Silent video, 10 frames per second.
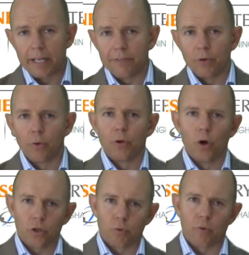If you're
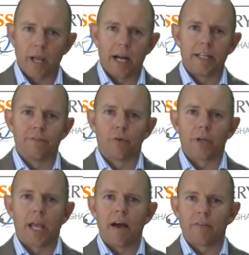not creative or
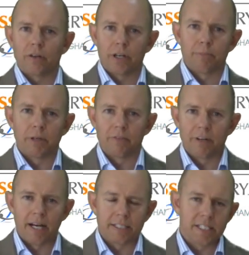you haven't got a bit of
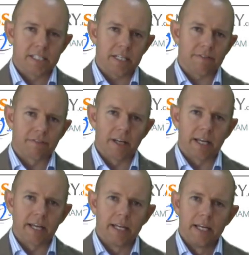an artistic
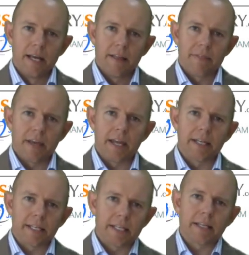flair,
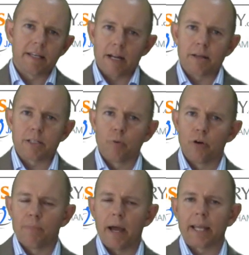then it's
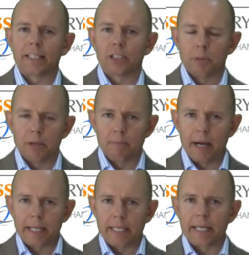worth paying a little bit of
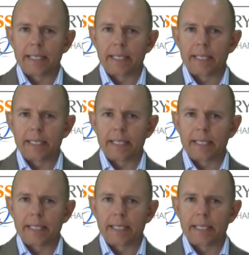money.